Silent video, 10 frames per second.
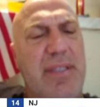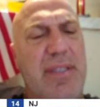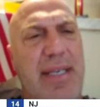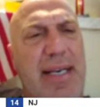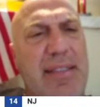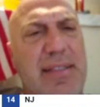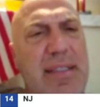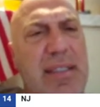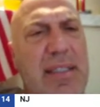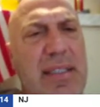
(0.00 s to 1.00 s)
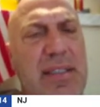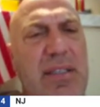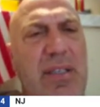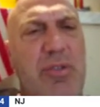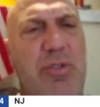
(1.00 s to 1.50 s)
has
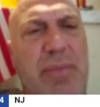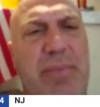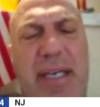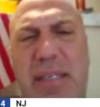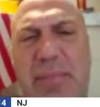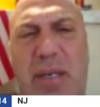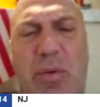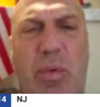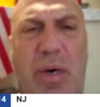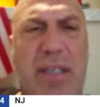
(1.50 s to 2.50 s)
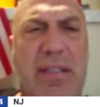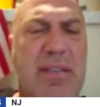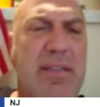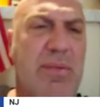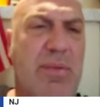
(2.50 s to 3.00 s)
Donald Trump ahead about a
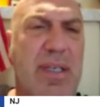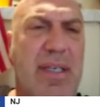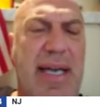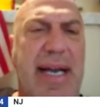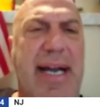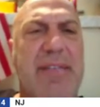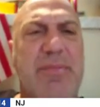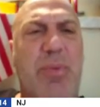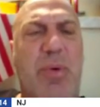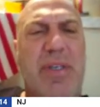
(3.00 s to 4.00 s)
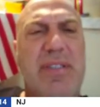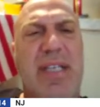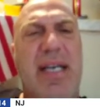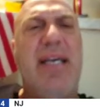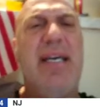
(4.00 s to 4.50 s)
one, a one and a half points
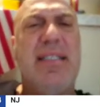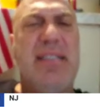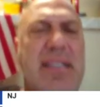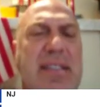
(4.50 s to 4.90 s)
ahead.